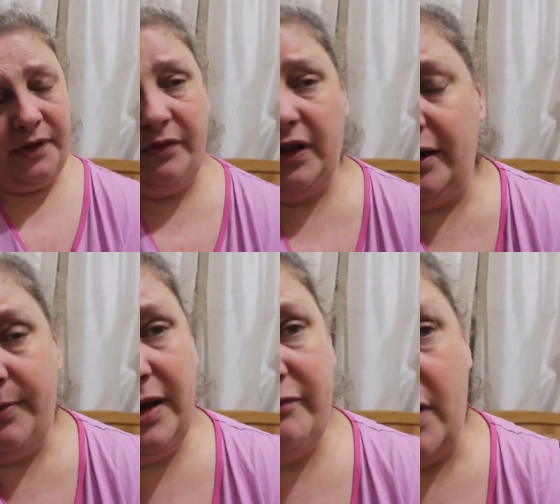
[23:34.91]
feel a
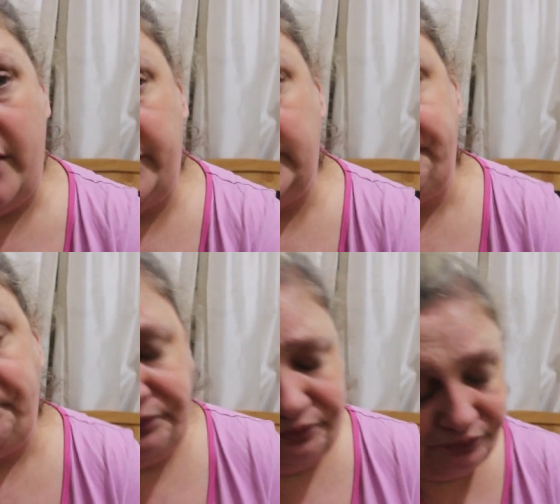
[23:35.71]
bit rough.
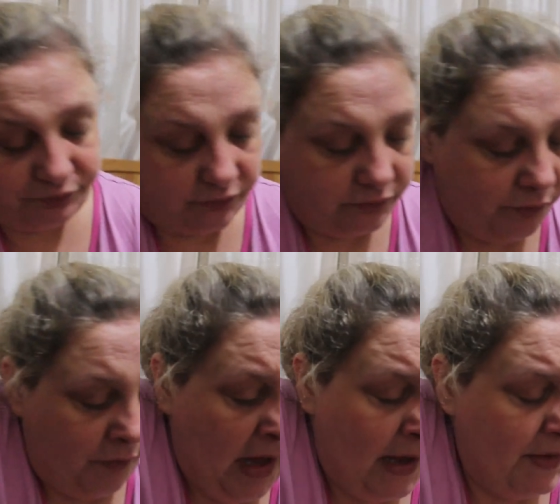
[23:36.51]

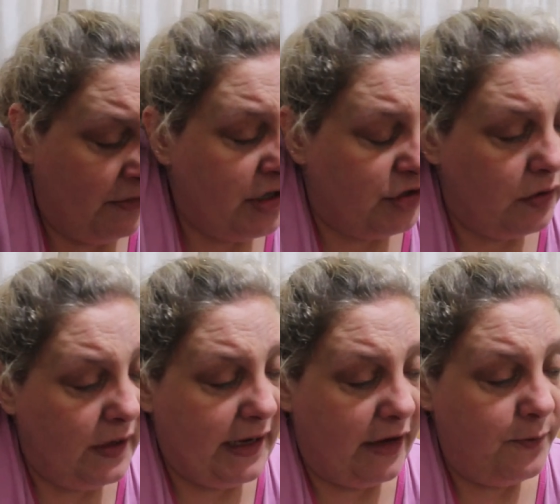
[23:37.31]
Uh, my friend
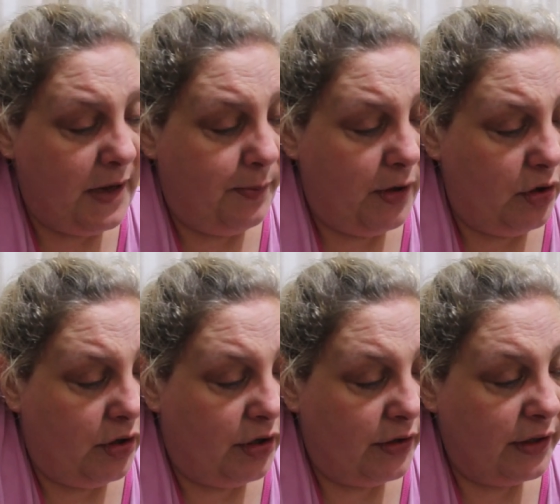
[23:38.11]
Julie gave me a
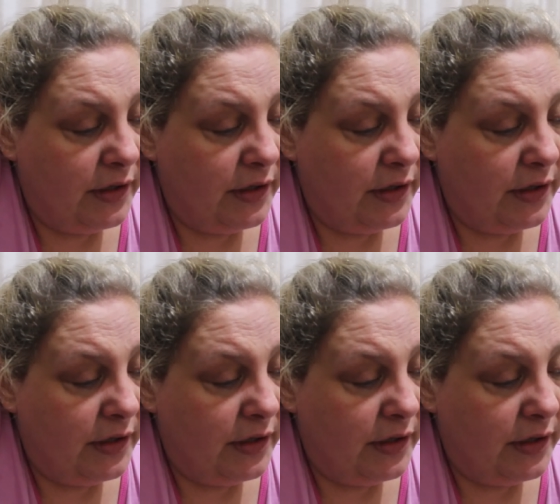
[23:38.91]
book